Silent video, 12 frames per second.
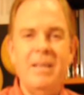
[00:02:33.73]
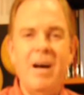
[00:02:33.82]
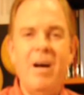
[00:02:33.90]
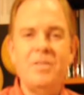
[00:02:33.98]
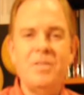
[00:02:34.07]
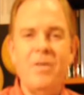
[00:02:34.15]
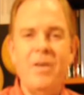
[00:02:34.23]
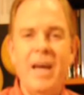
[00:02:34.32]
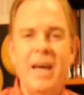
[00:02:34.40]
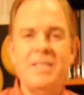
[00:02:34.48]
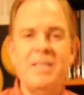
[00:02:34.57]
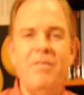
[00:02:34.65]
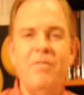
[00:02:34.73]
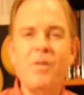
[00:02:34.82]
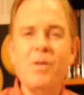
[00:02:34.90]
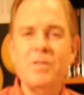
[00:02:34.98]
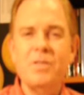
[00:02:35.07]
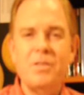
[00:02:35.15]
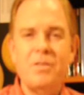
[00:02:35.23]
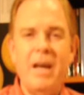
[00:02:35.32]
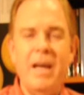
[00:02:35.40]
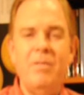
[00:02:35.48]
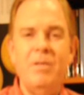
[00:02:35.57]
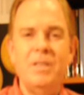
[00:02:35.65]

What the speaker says: also has the full strike,